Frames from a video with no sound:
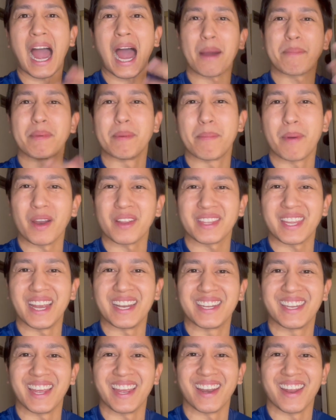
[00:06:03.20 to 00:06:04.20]
Happy birthday,
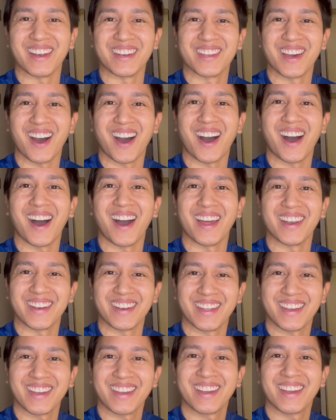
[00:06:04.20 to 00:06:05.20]
Din and Don.